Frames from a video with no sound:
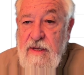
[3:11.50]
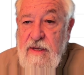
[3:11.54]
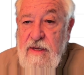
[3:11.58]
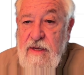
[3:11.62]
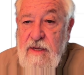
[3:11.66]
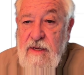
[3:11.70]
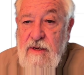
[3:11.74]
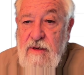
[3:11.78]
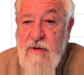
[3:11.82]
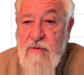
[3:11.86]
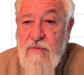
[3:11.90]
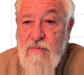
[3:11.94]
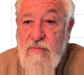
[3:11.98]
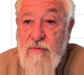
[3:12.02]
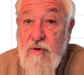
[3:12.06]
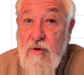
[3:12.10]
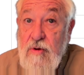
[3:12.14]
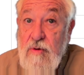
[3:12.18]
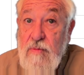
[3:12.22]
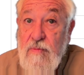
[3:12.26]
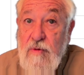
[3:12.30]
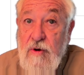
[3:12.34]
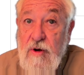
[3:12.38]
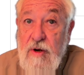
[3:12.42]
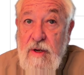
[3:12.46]
In your
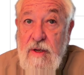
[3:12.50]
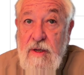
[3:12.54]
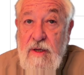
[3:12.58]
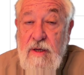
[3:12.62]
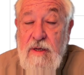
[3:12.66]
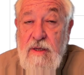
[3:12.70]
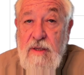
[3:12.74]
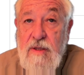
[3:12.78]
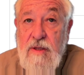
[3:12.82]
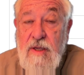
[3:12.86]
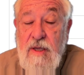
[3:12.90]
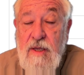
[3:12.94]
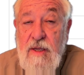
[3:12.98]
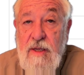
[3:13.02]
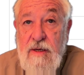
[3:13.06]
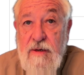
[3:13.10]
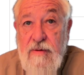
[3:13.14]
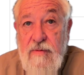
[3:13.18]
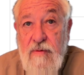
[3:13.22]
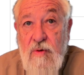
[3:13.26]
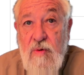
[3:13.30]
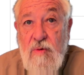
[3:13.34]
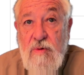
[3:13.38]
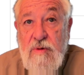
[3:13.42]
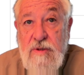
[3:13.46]
rubric,
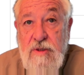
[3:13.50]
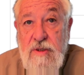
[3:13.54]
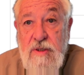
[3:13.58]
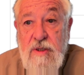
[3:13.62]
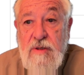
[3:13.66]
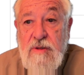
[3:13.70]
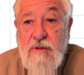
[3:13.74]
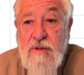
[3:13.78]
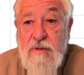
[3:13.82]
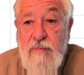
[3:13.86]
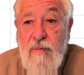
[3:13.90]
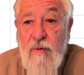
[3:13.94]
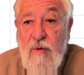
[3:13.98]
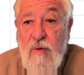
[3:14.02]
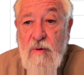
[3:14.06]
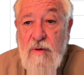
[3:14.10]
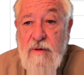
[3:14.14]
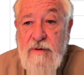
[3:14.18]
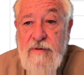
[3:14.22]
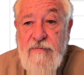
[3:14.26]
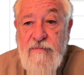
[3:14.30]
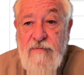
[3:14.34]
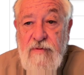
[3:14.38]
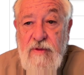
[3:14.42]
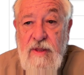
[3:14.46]
then of course there's
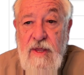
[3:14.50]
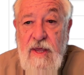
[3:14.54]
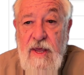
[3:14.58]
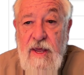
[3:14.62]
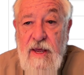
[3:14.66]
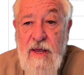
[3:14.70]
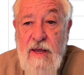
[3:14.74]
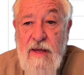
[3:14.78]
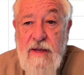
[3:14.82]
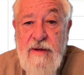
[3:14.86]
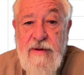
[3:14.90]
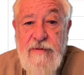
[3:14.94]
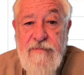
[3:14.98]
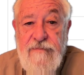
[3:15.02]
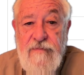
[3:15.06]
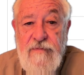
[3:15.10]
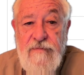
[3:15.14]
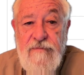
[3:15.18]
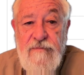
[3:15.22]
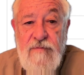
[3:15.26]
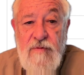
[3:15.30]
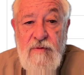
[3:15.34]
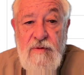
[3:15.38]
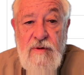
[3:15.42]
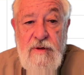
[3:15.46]
points for that if
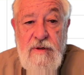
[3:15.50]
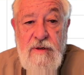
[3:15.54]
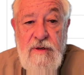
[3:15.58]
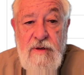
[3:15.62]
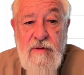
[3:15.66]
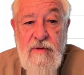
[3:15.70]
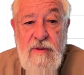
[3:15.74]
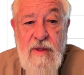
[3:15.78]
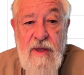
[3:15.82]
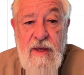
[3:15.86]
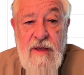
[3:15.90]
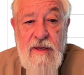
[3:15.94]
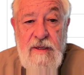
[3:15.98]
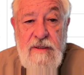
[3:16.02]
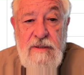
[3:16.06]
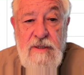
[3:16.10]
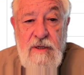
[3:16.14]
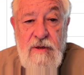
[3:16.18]
you fully do that.